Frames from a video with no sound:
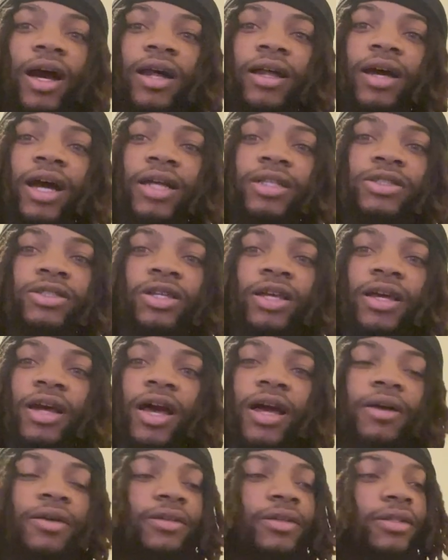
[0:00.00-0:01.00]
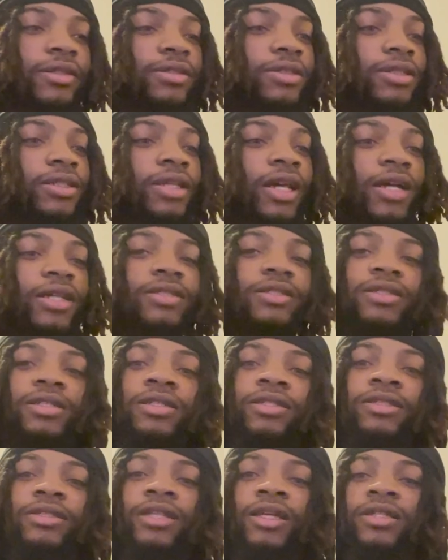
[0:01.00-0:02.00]
I t- see, I
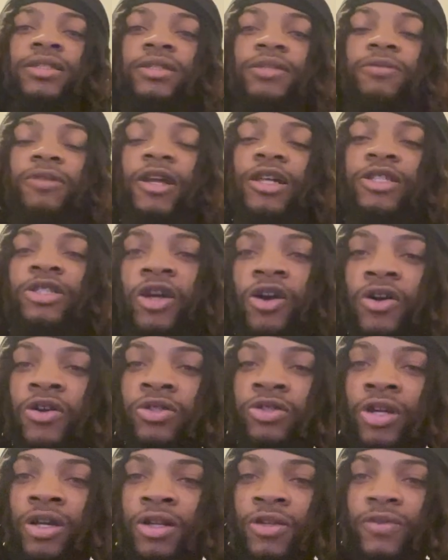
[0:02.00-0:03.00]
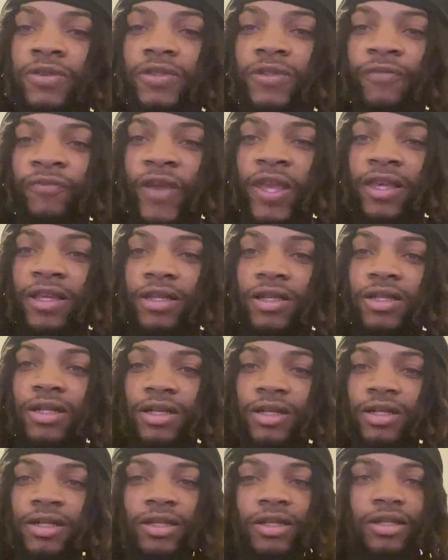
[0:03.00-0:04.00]
sensed that shit. I told y'all it was fake
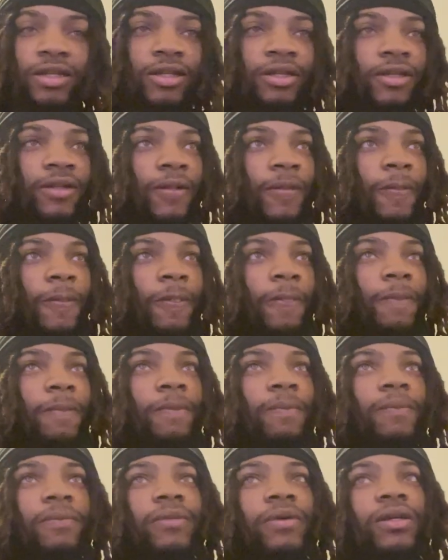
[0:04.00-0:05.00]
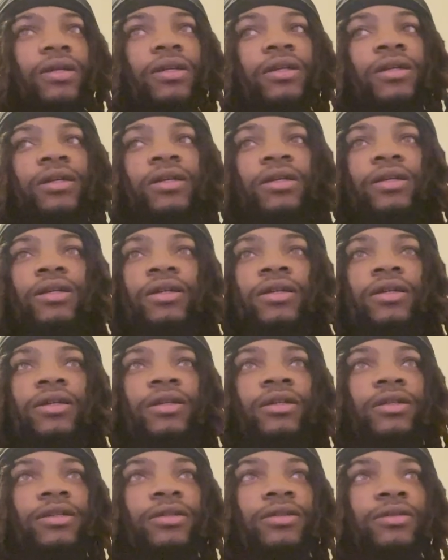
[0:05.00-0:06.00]
love,
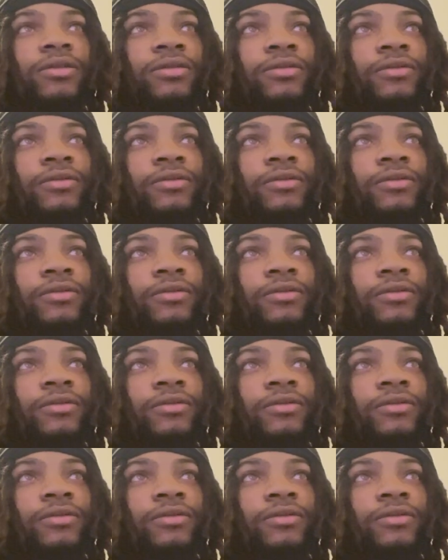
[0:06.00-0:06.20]
man.